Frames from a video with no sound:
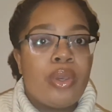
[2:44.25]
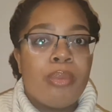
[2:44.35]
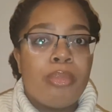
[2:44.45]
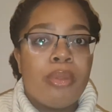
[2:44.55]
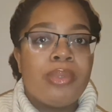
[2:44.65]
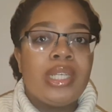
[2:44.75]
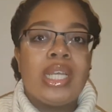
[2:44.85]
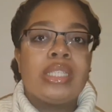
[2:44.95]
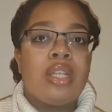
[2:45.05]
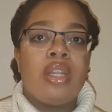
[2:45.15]
I'm probably
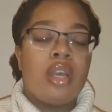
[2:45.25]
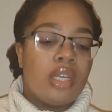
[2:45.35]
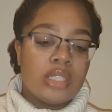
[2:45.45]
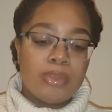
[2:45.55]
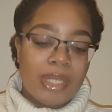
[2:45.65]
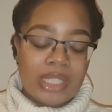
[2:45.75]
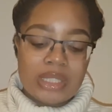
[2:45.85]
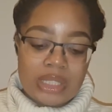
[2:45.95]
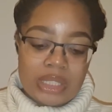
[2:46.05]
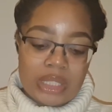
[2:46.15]
like the last
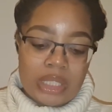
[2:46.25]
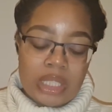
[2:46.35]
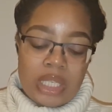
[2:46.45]
person.